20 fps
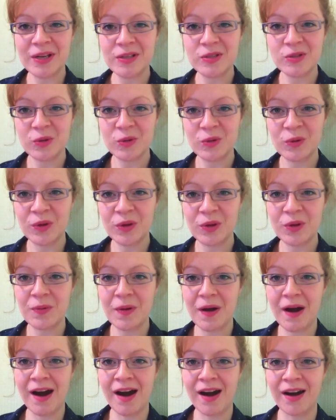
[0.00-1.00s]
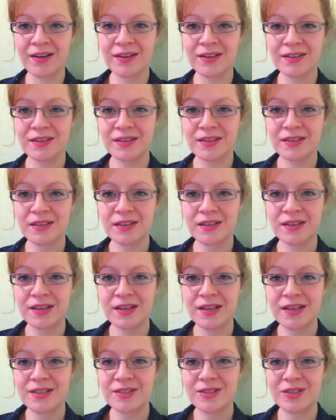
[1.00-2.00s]
who you are,
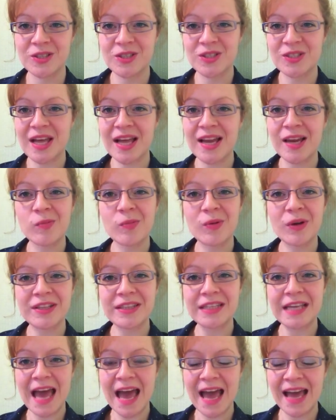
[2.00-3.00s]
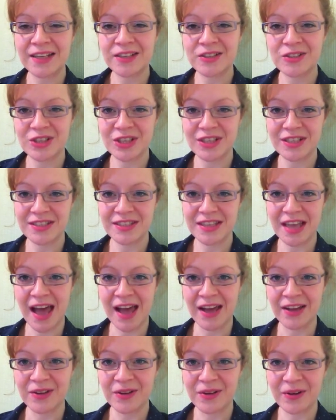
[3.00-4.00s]
to celebrate the energies
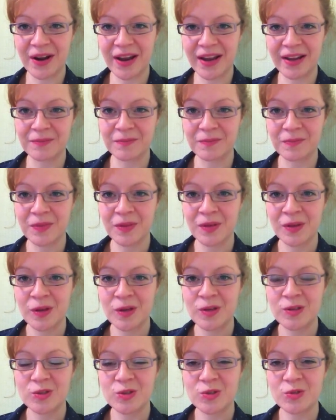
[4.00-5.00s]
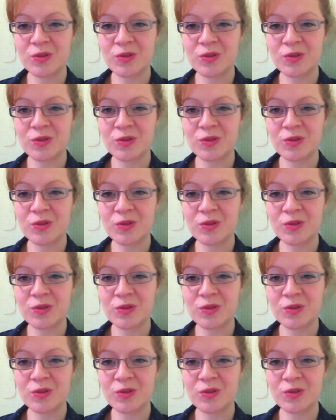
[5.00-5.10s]
anchoring, to